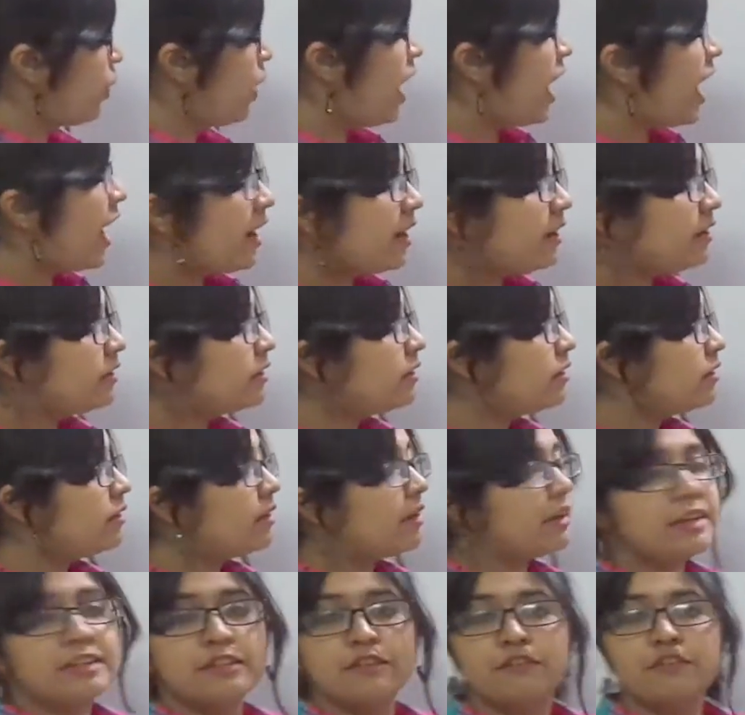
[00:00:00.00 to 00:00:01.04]
higher
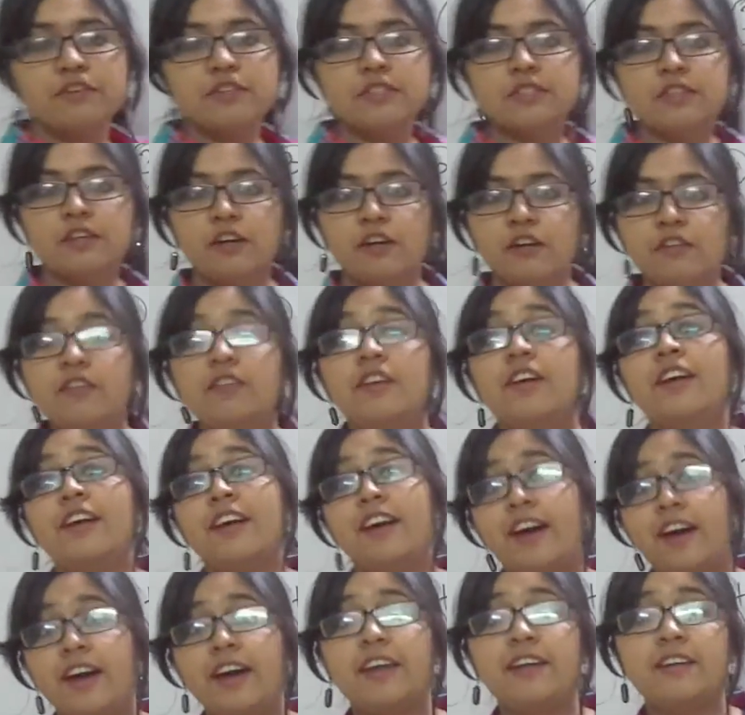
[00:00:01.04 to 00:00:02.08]
the indifference curve,
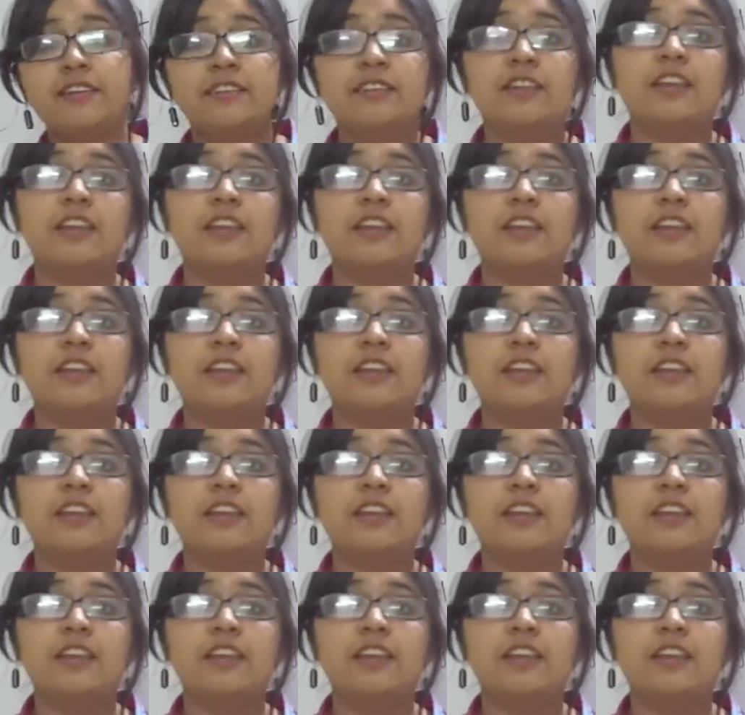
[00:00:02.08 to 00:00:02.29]
higher